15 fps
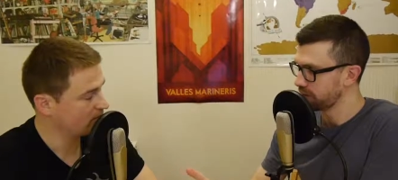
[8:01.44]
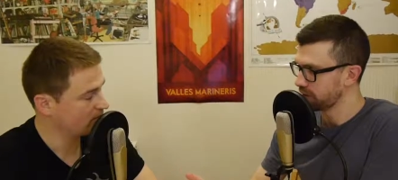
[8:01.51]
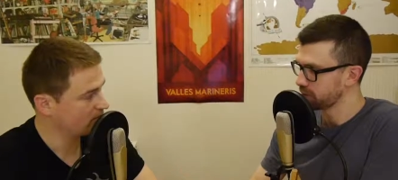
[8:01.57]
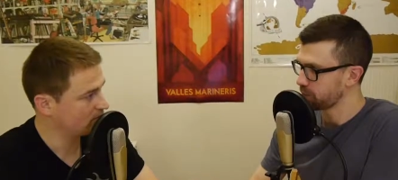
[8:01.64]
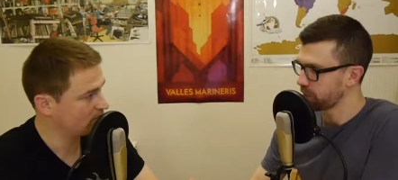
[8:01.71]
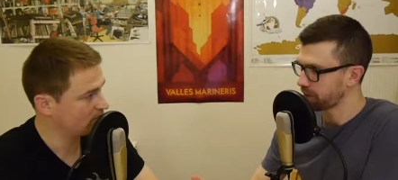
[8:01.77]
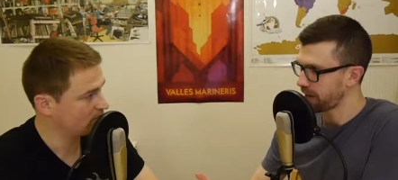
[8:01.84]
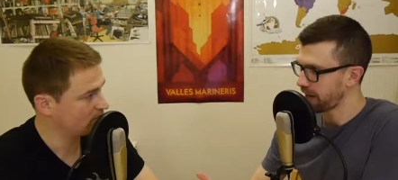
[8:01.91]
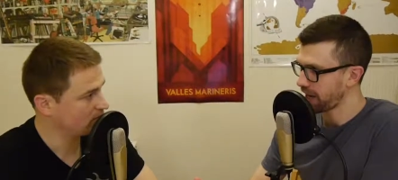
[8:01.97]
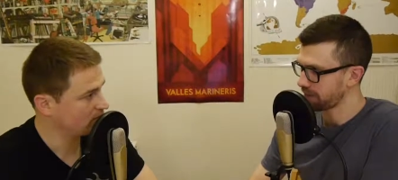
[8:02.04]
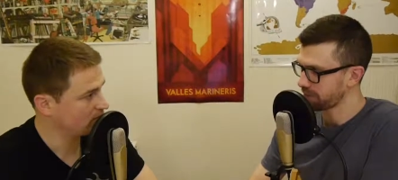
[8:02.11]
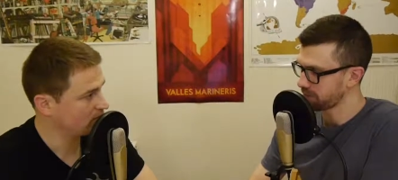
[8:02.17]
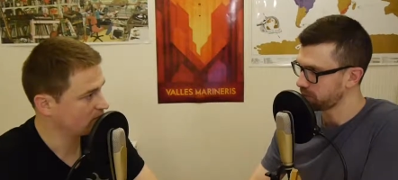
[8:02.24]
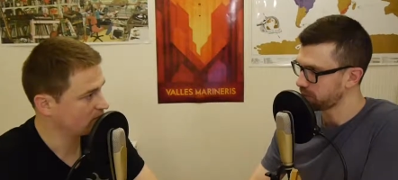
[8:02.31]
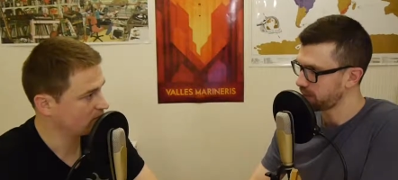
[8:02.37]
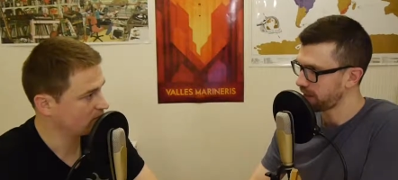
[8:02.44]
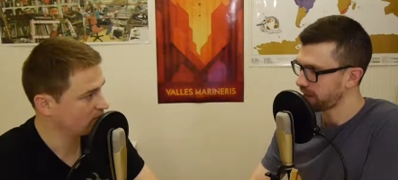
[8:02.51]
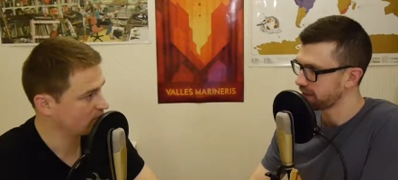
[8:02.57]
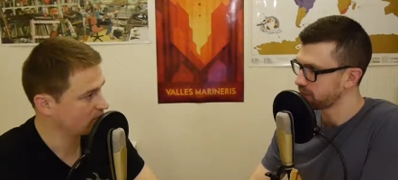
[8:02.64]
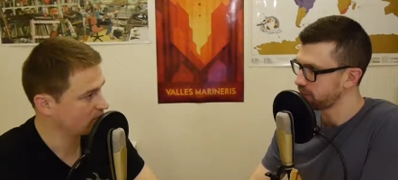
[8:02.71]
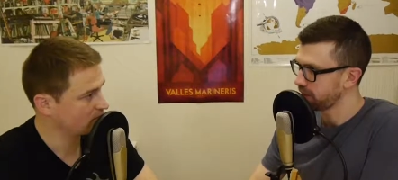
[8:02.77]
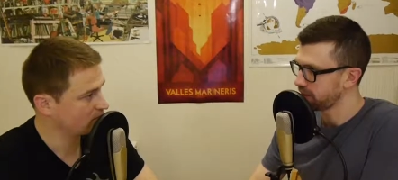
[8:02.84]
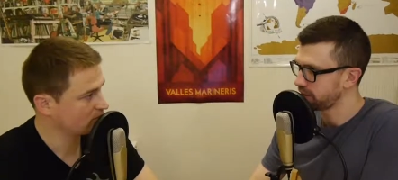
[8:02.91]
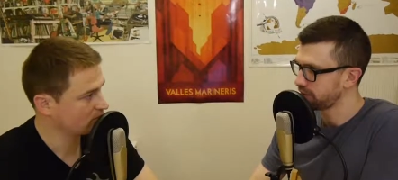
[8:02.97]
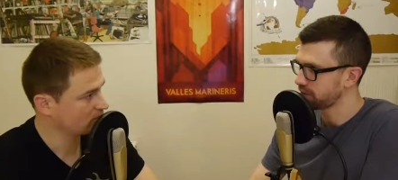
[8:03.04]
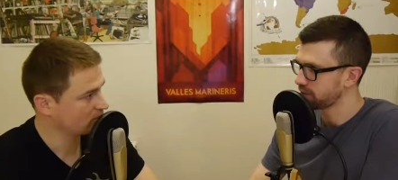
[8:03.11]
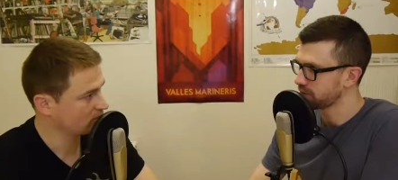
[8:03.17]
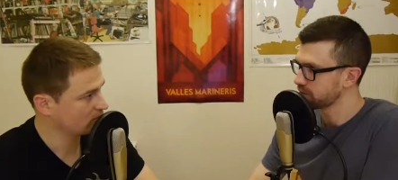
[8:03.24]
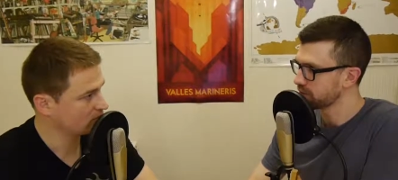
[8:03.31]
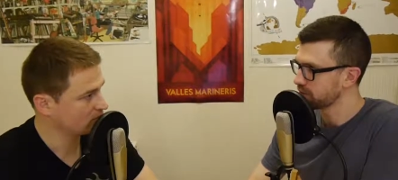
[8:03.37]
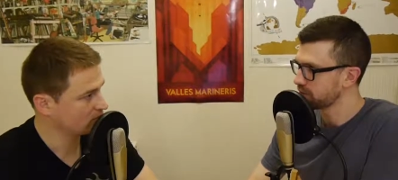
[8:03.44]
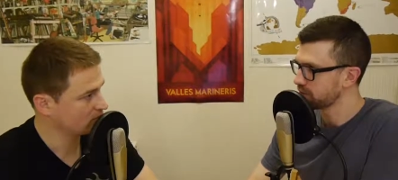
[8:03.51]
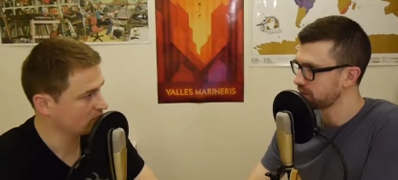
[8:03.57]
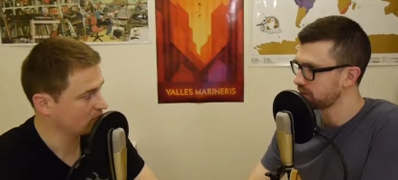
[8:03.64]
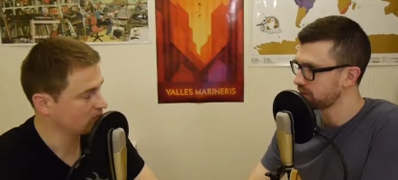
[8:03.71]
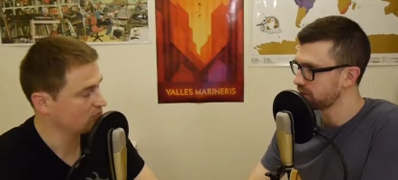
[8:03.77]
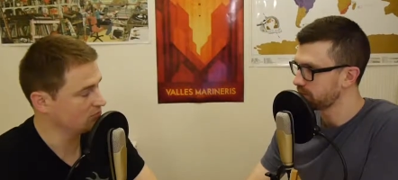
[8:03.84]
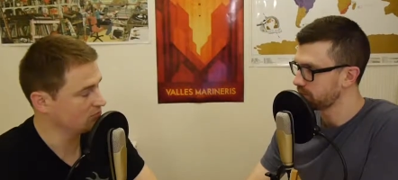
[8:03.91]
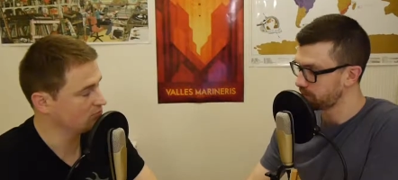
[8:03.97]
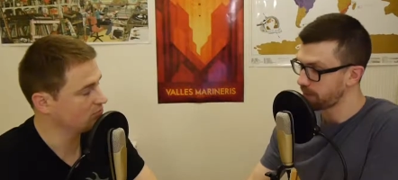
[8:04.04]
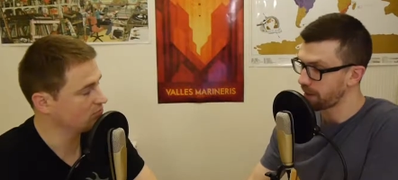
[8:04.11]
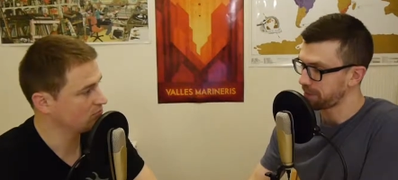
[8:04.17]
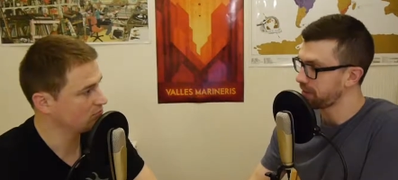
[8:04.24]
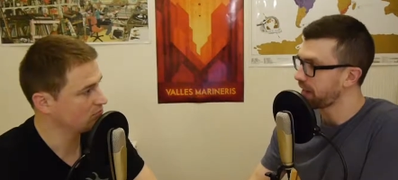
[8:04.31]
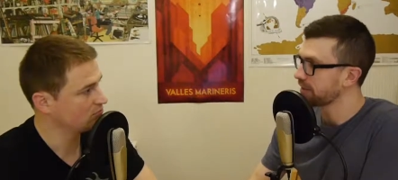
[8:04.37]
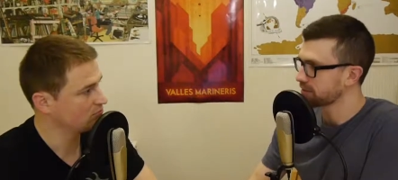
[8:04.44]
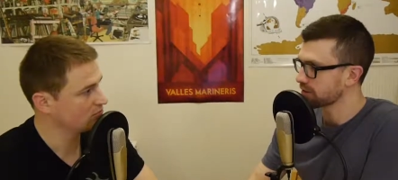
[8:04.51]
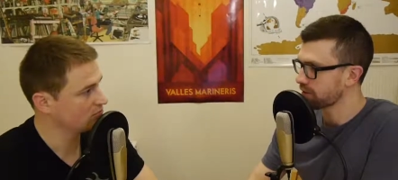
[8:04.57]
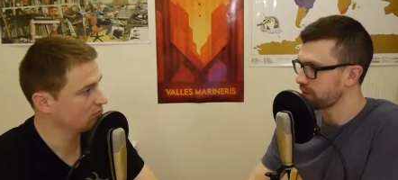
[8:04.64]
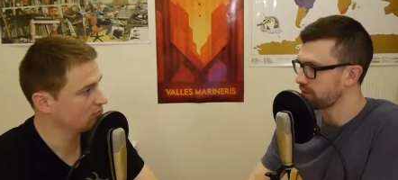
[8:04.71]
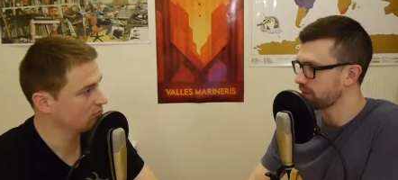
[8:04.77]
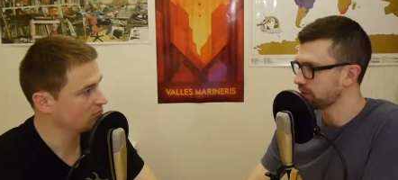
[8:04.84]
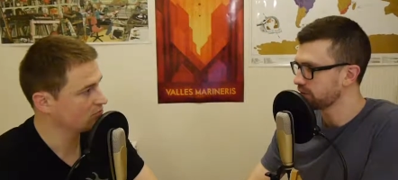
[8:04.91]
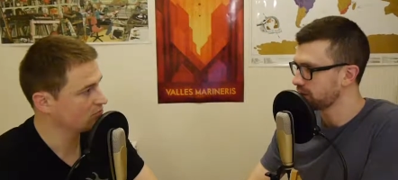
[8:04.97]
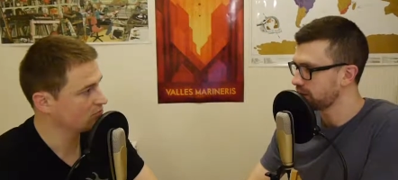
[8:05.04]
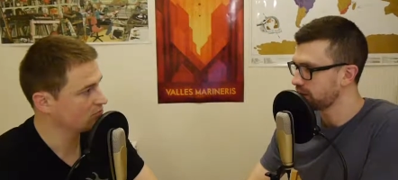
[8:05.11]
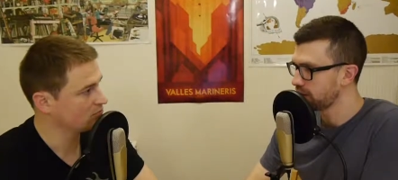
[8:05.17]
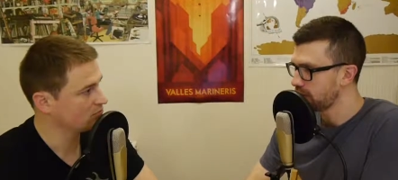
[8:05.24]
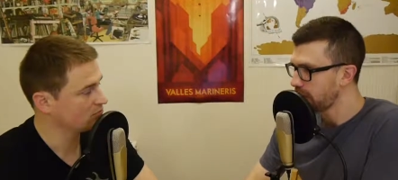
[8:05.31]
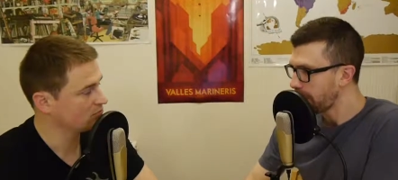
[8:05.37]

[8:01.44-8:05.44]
Speaker 1: first point about habitable planets being difficult Mm. Maybe that's a great filter,